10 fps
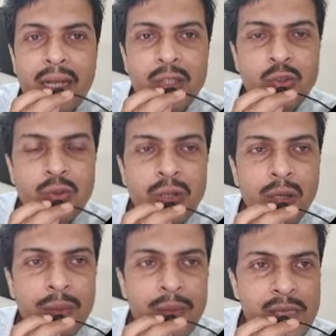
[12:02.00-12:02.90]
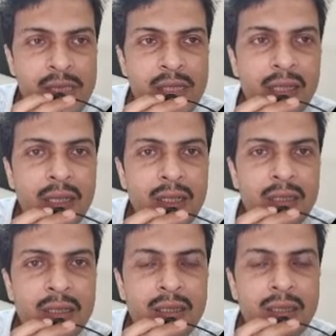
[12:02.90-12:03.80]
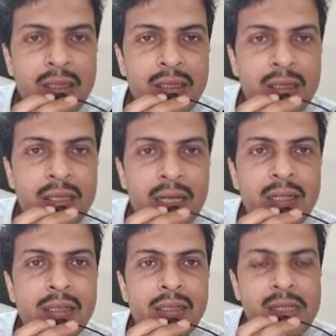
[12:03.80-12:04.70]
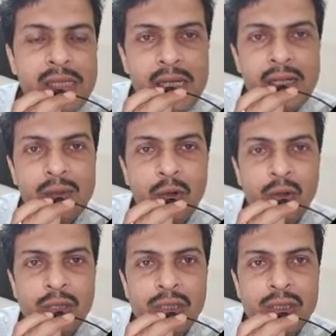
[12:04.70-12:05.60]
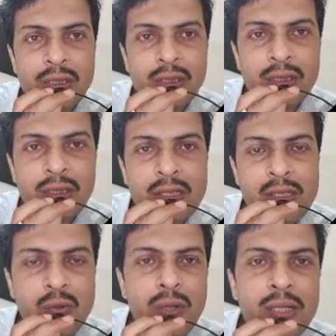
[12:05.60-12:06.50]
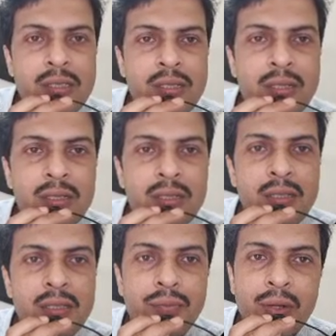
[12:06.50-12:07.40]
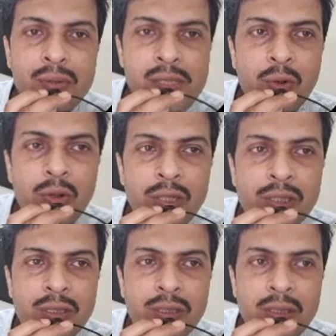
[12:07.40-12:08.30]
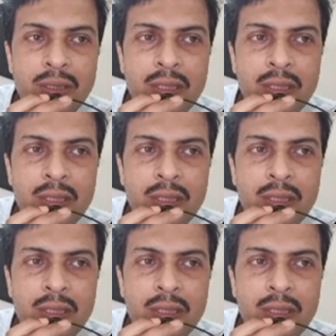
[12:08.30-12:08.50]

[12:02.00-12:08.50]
magnitude of the message signal, then the resulting modulation is known as the frequency modulation.